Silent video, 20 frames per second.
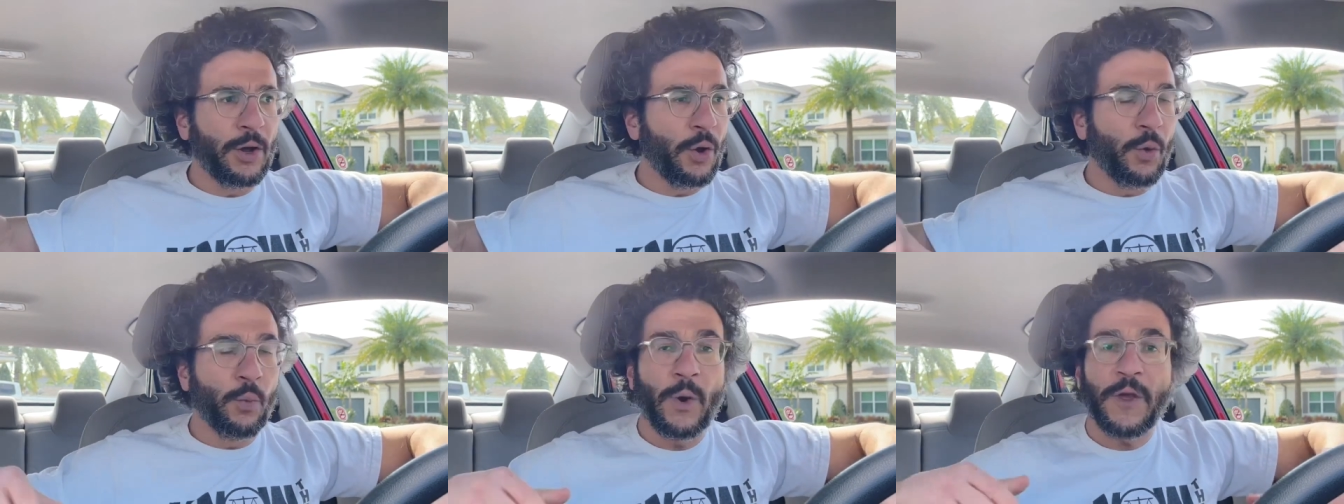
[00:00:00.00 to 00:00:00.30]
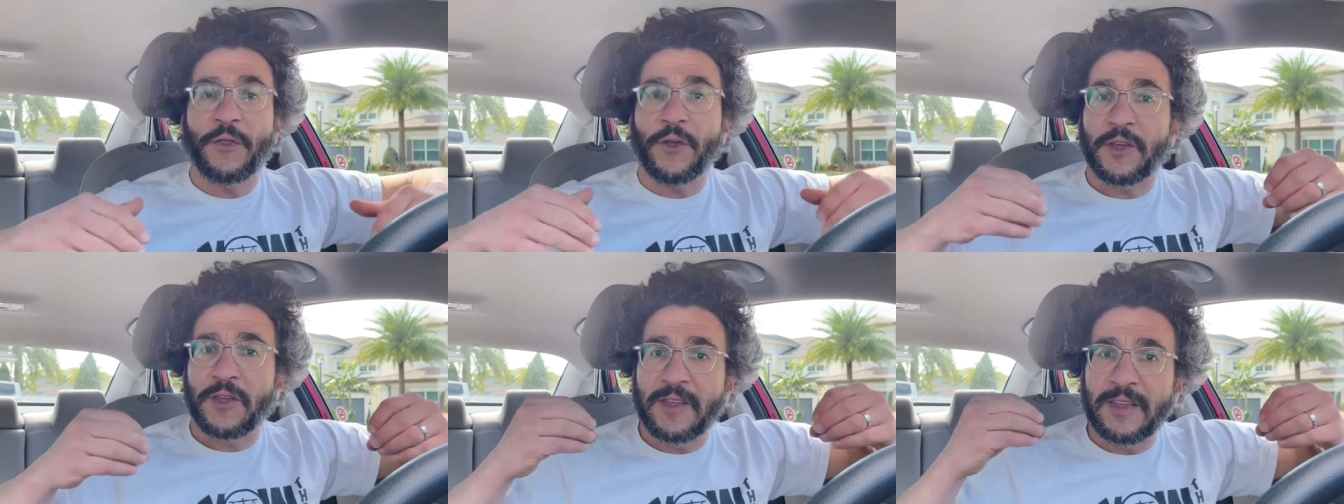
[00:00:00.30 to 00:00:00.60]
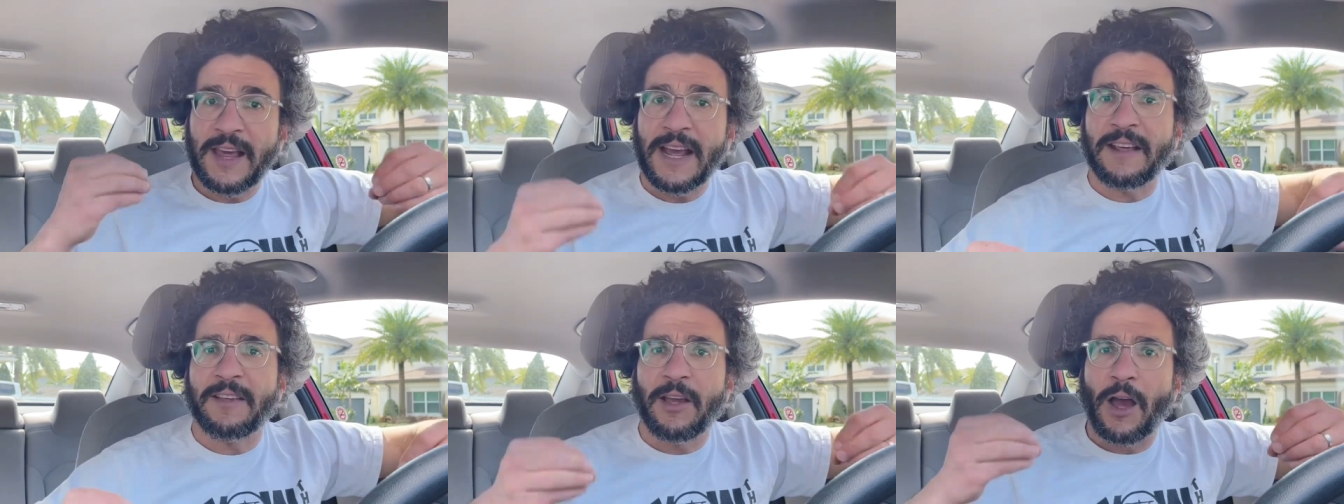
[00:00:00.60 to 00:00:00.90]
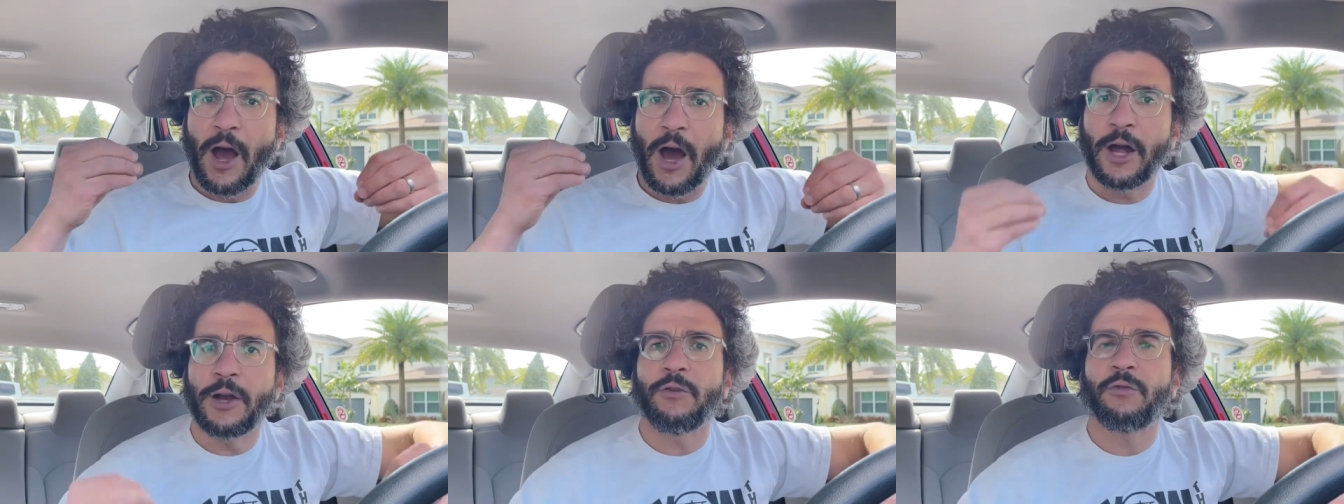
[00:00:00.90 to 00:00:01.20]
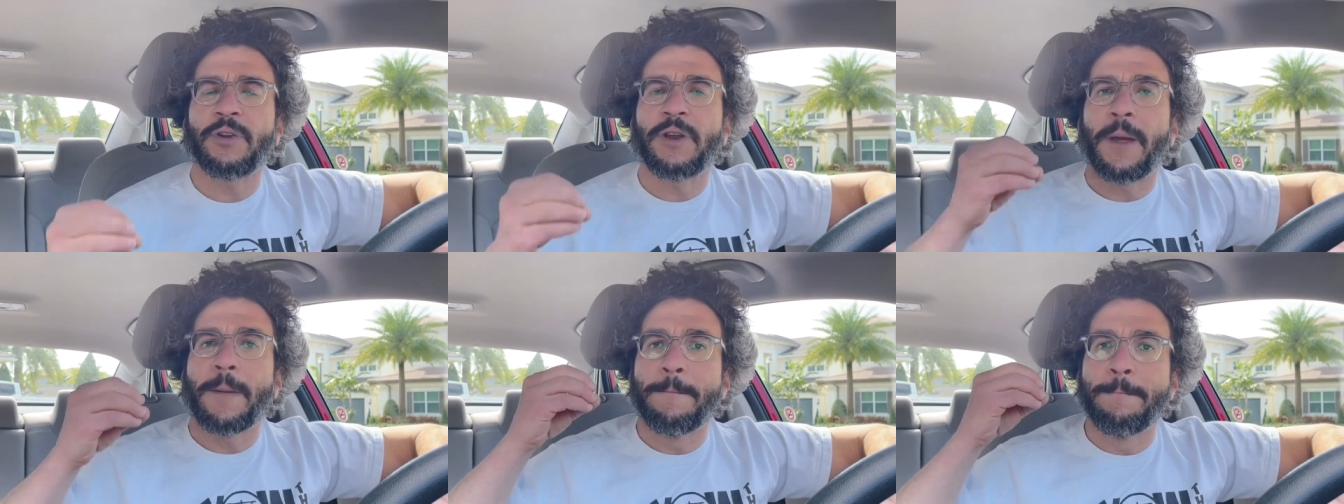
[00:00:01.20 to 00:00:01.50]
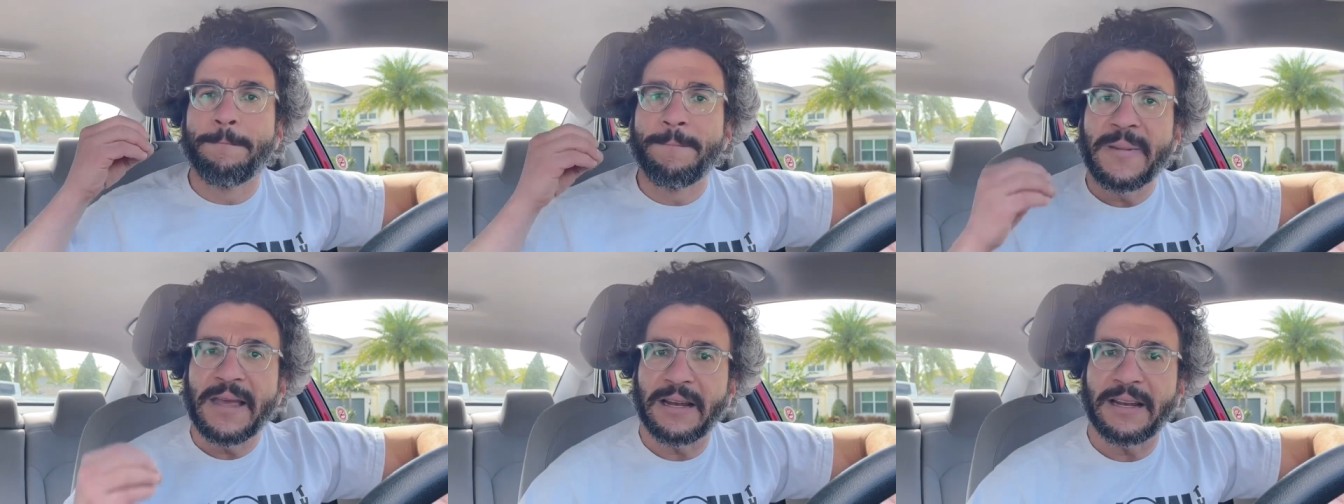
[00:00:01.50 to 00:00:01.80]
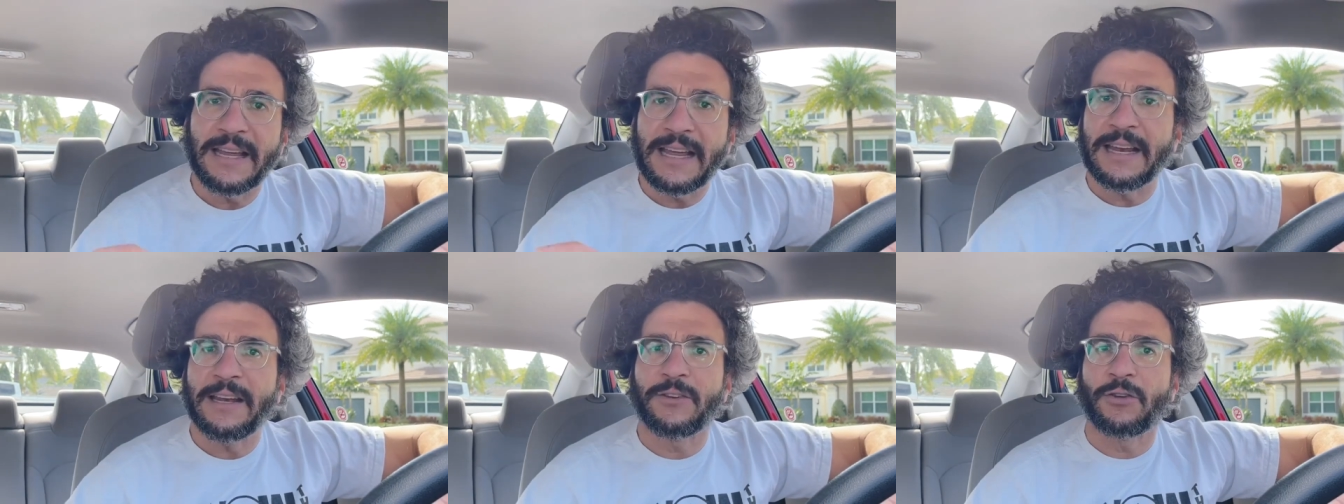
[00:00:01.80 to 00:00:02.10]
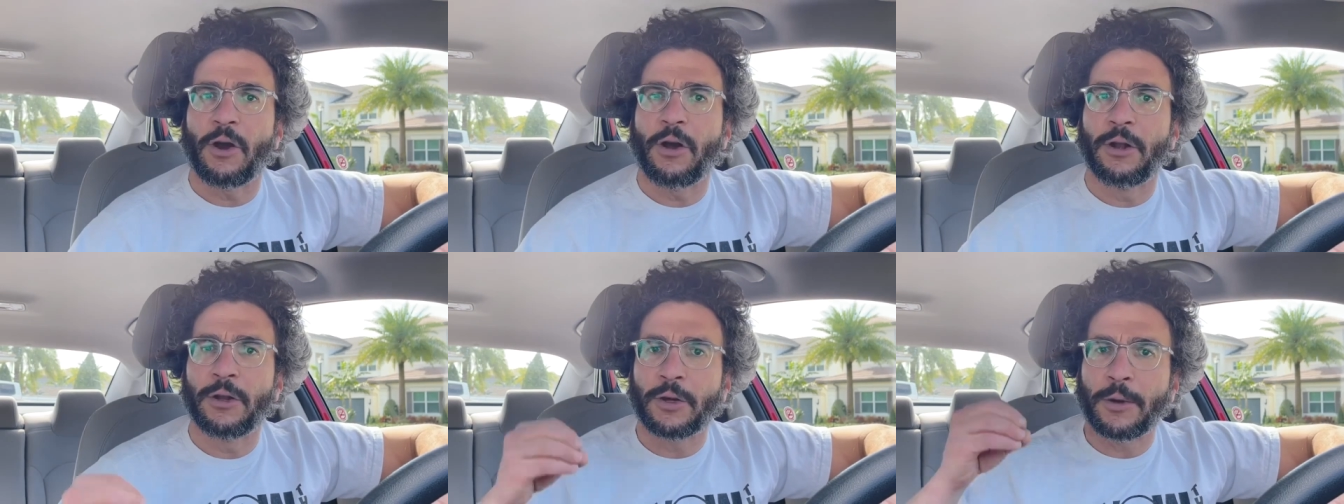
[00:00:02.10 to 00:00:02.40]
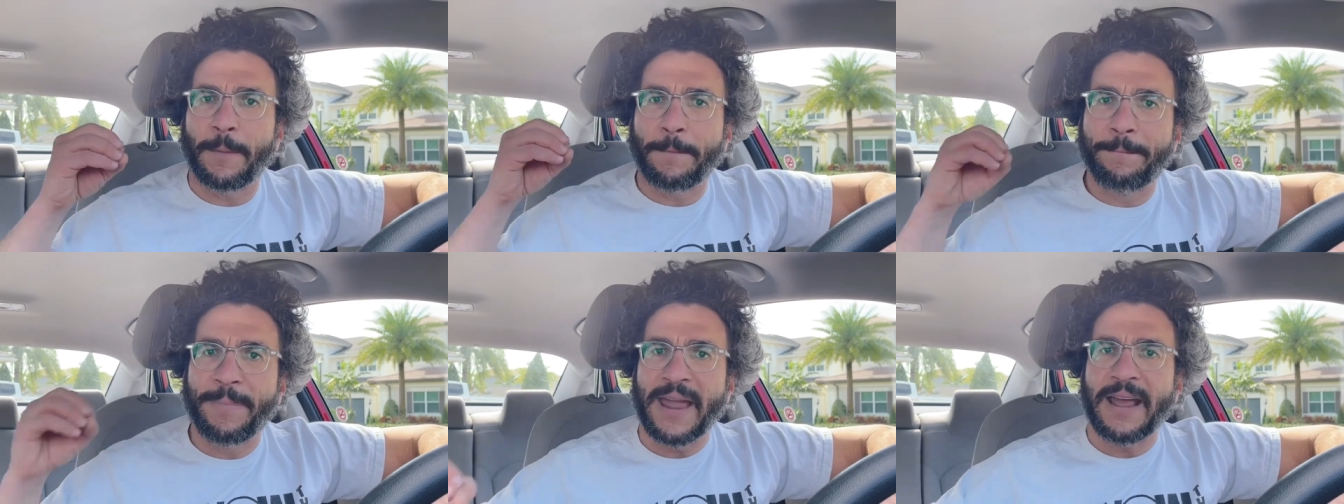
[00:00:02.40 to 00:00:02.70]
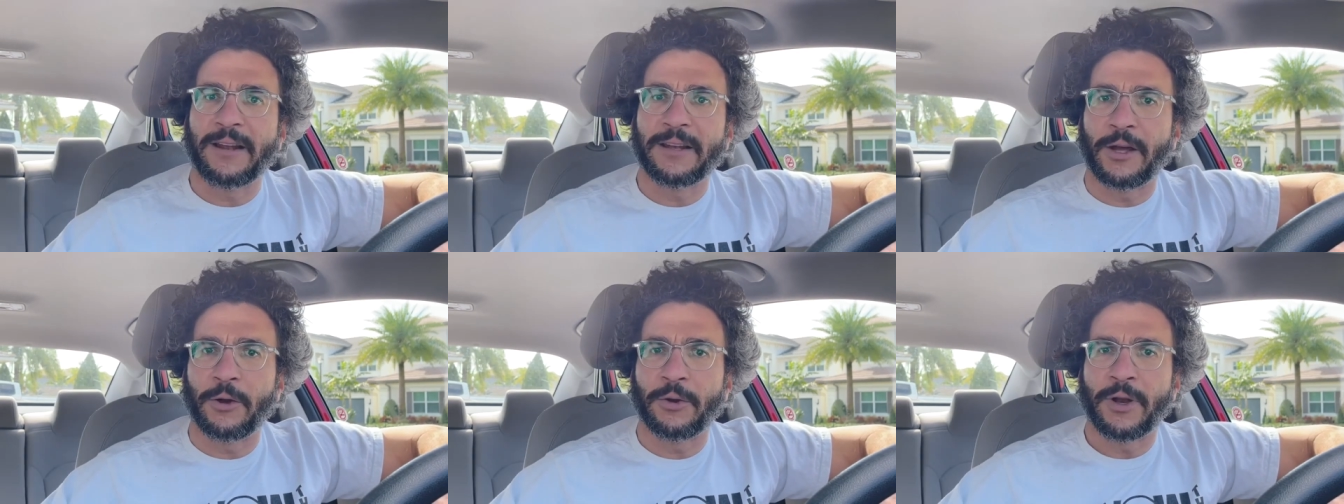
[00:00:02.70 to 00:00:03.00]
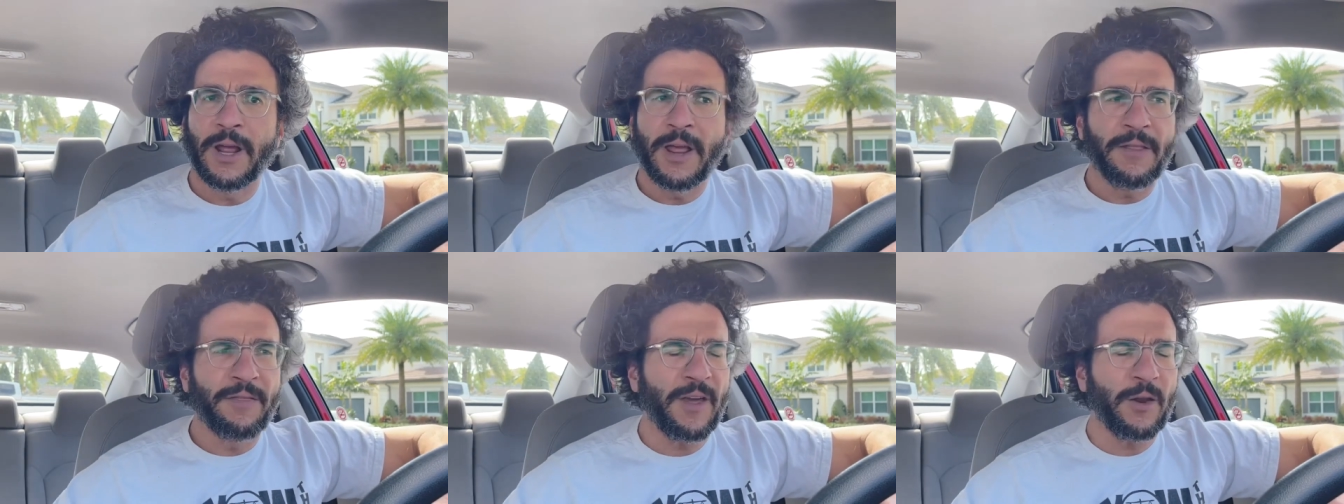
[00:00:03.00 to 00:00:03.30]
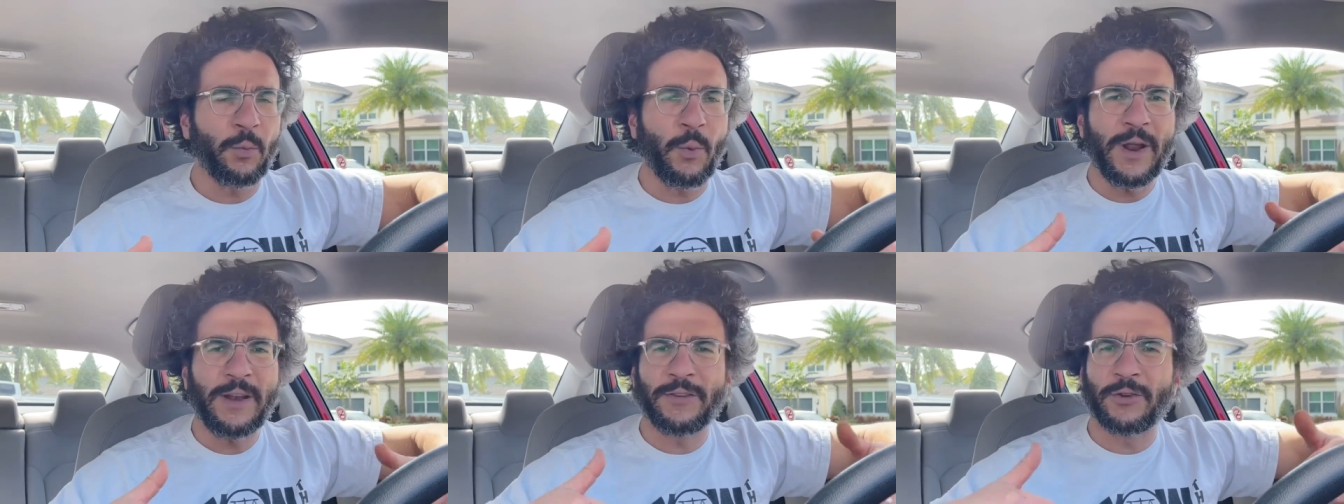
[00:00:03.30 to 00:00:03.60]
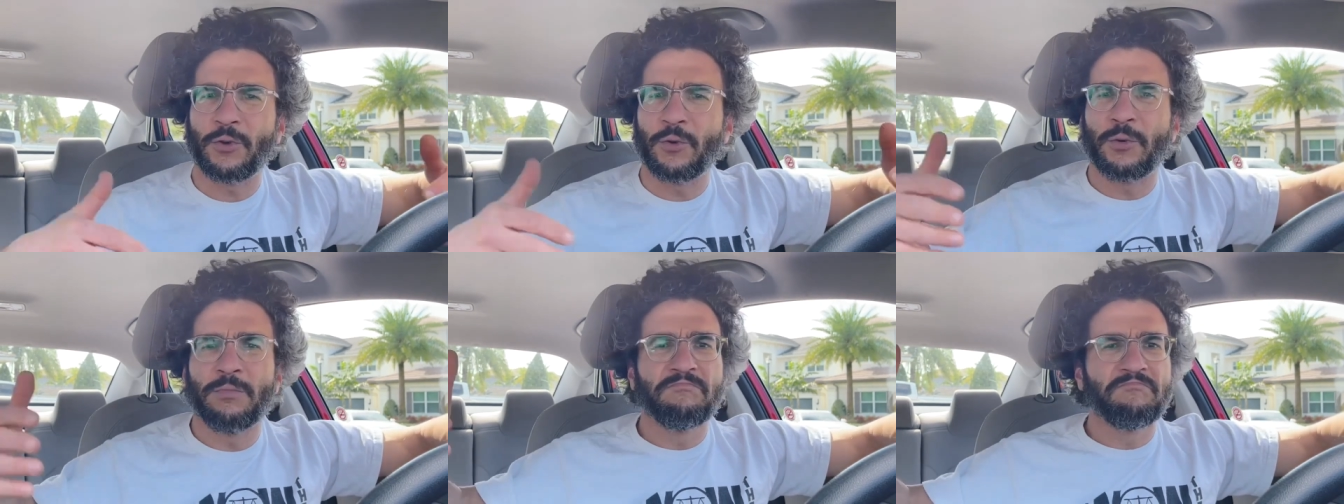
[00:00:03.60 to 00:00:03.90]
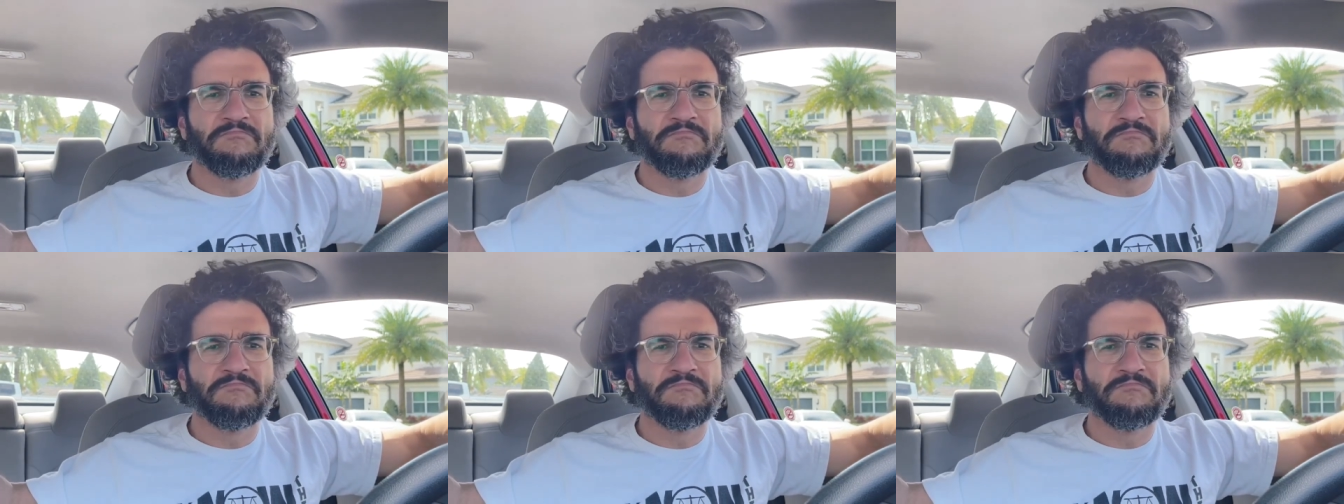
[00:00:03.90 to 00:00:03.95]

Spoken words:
with a $600 million bailout that went to